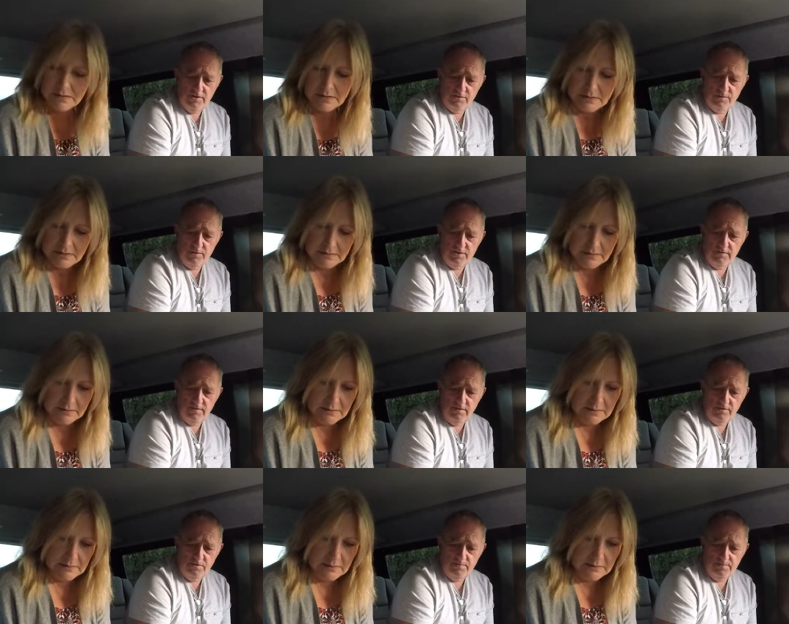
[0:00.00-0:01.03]
Speaker 1: because we didn't
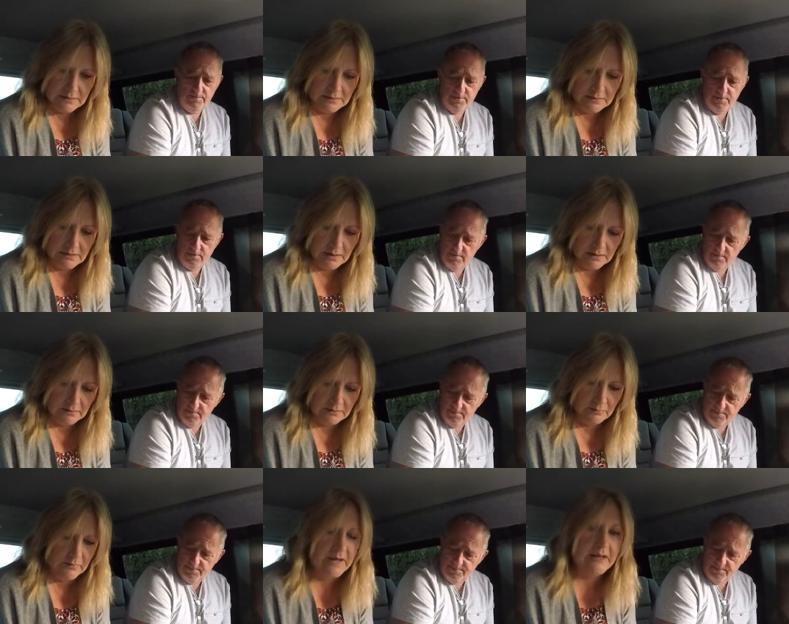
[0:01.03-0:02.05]
use...
Speaker 2: No,
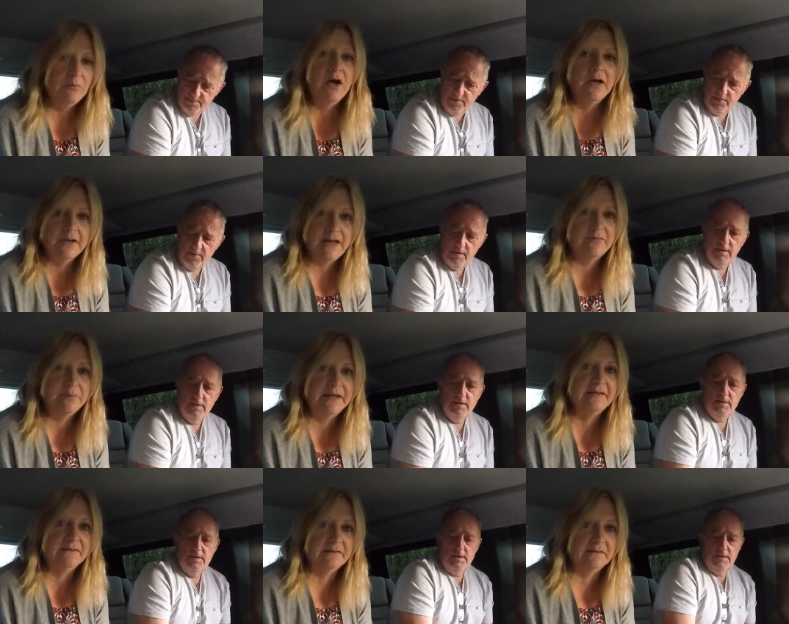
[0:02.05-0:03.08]
we were going to have
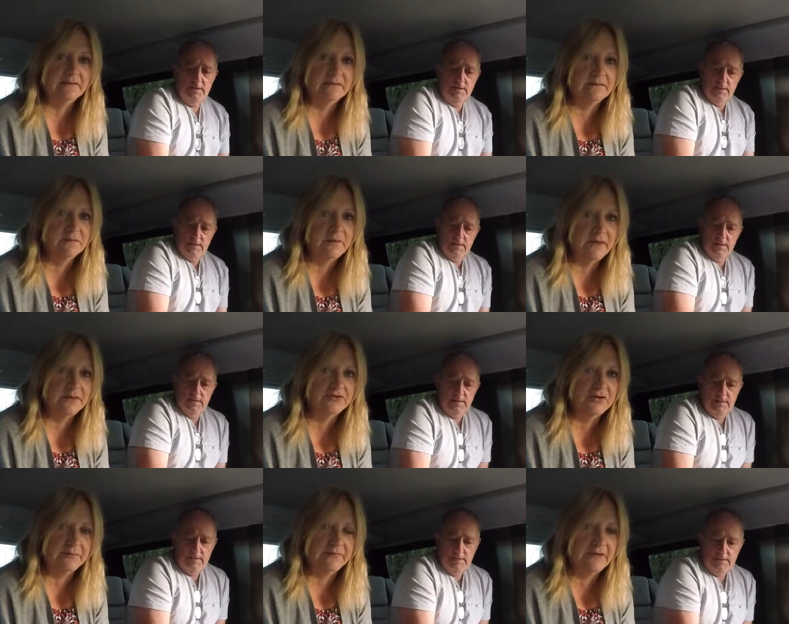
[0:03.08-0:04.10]
pizzas with our
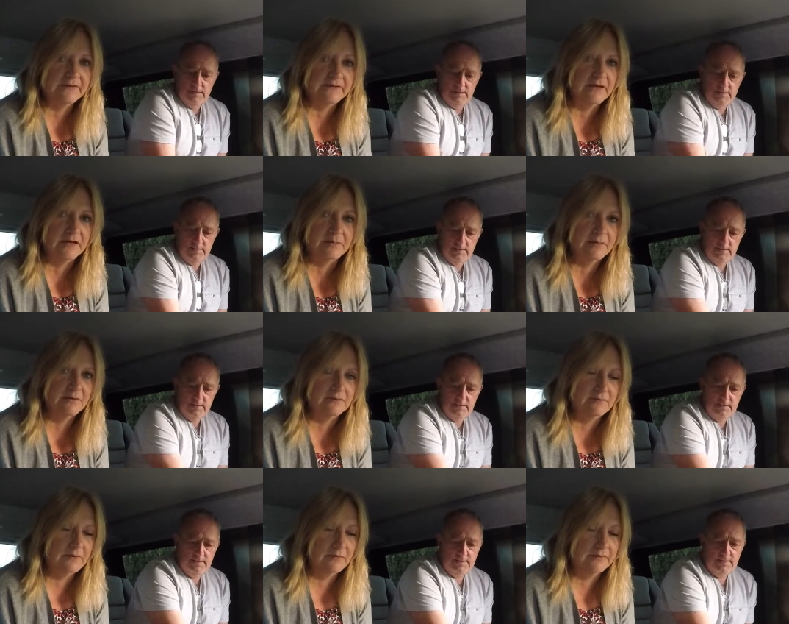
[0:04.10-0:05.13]
chips last night, but
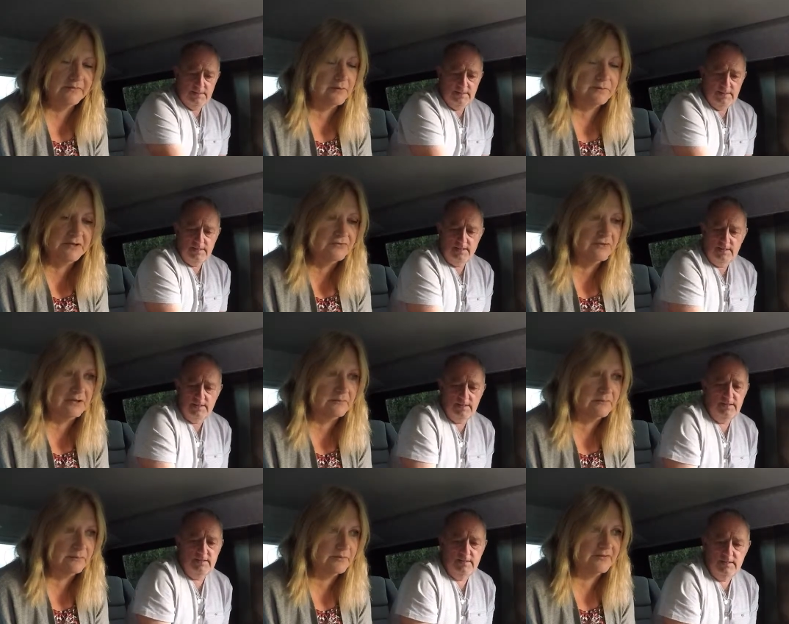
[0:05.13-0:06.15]
there were so many
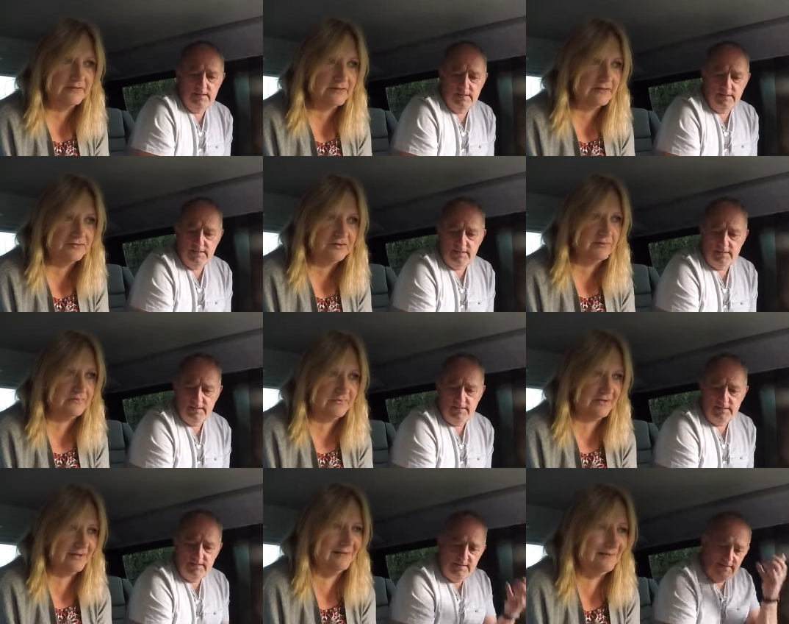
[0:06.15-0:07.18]
chips. We just had
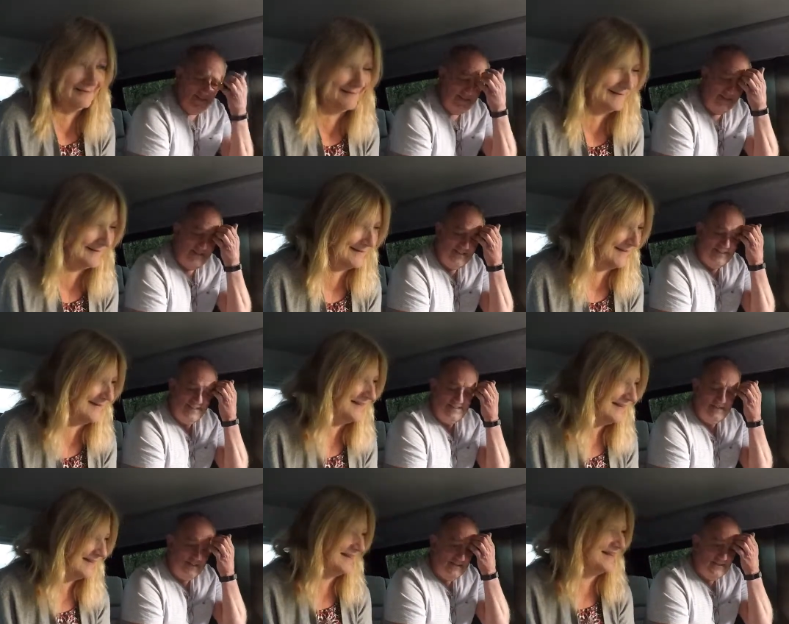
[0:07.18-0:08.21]
chips.
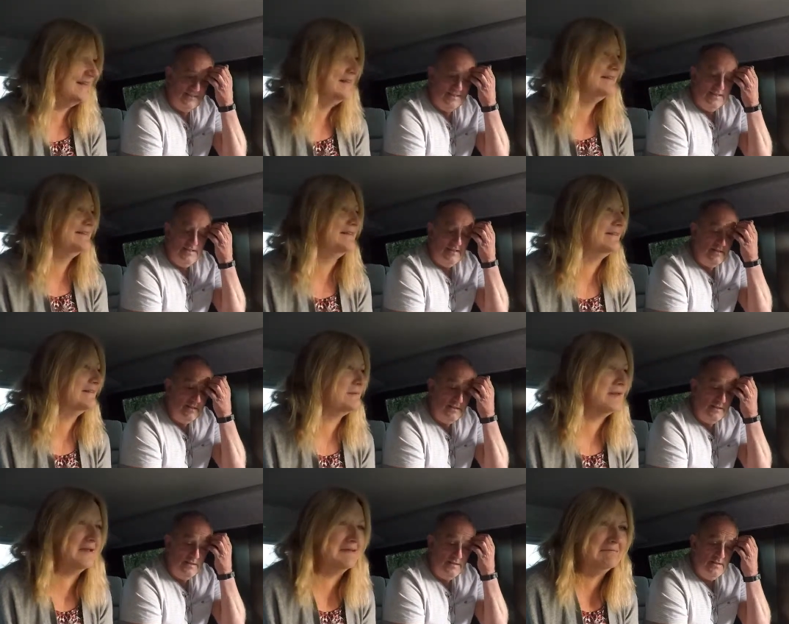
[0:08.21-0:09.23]
So it was a
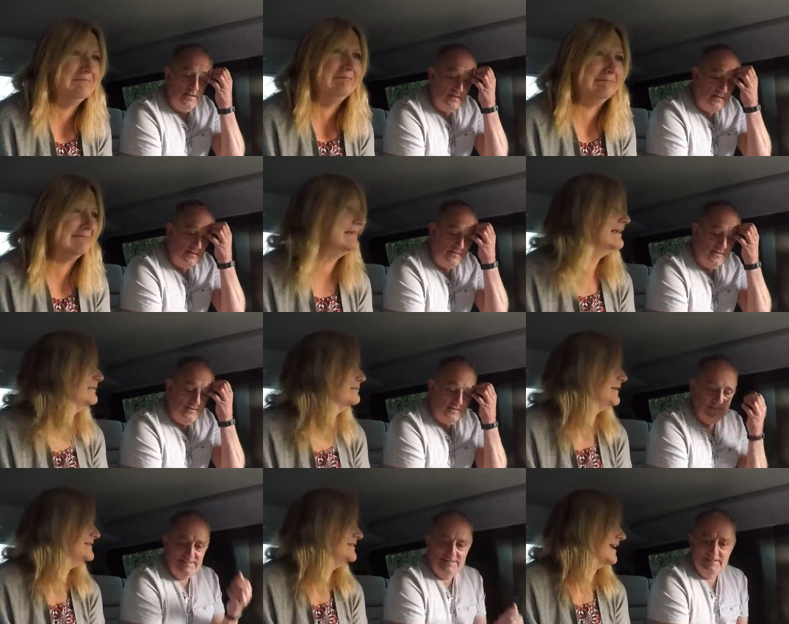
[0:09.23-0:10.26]
bit
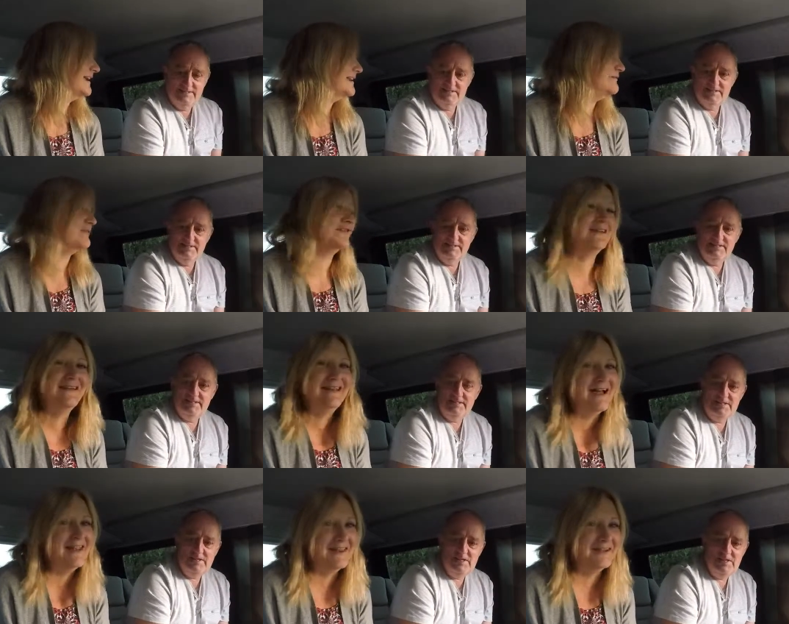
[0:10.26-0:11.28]
mundane. Even
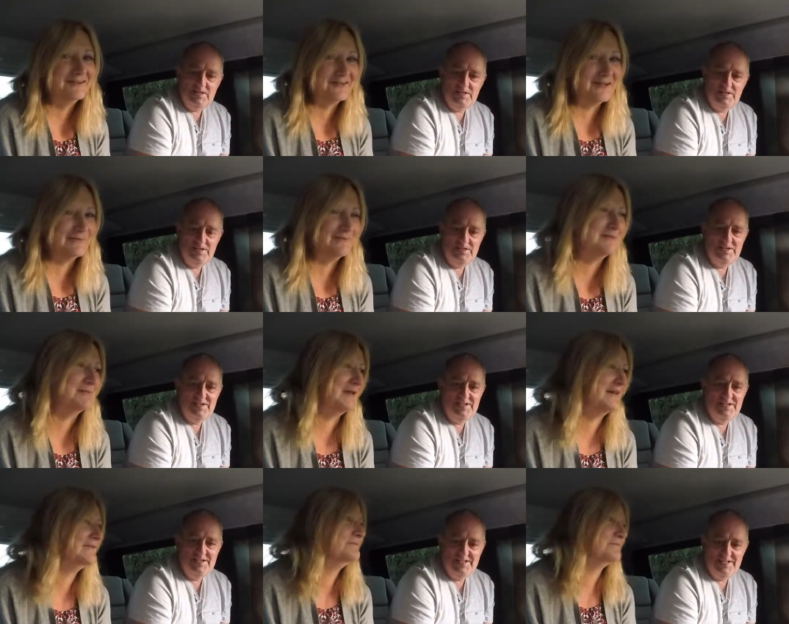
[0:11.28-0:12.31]
I like chips,
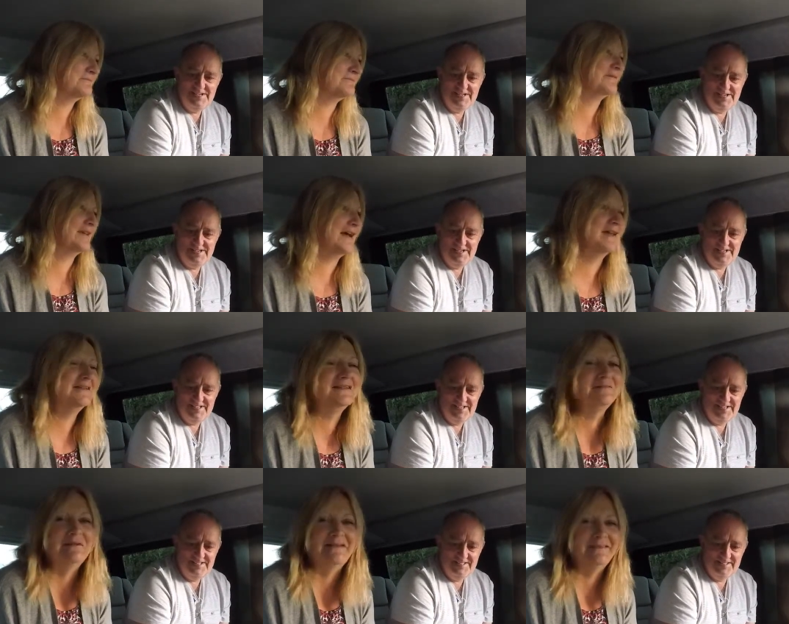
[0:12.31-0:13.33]
but I
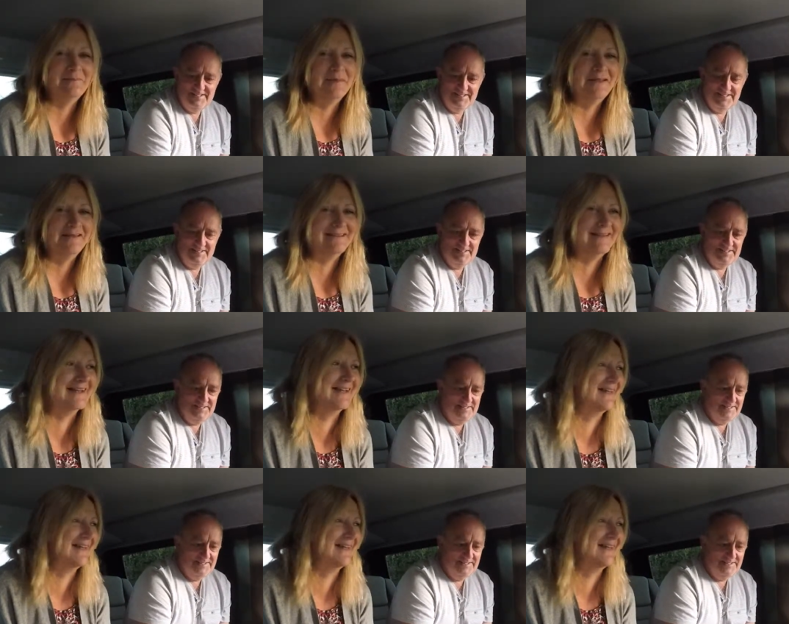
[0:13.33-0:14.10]
did miss the pizza.